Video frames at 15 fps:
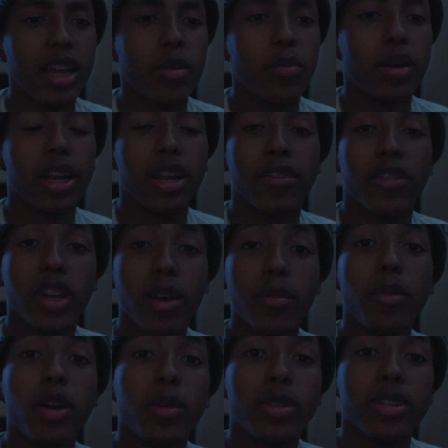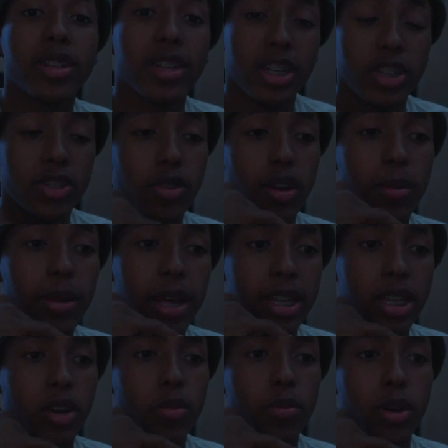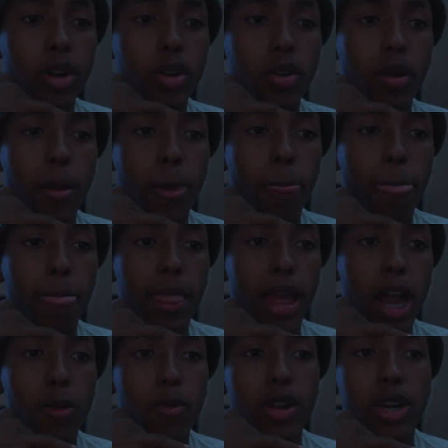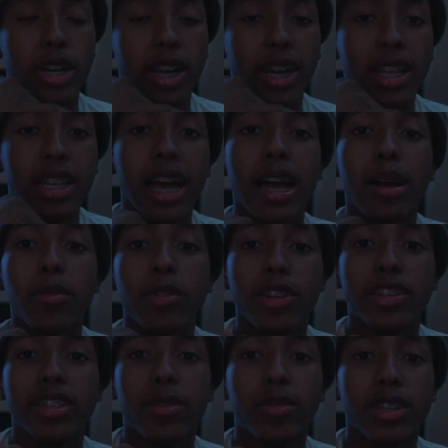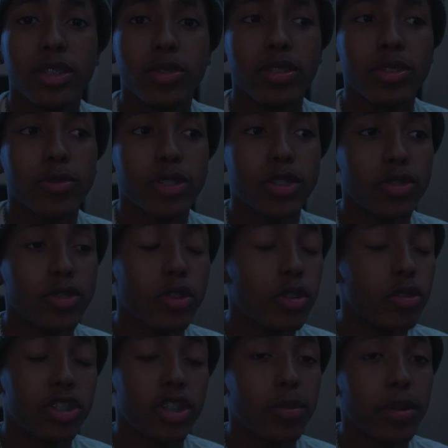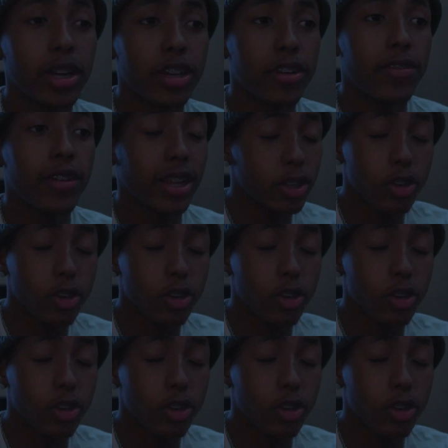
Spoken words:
But if Youngboy was to hit you up like, yo, bro, I want to collab on this, I want to do this with you, you're going to jump at the fact.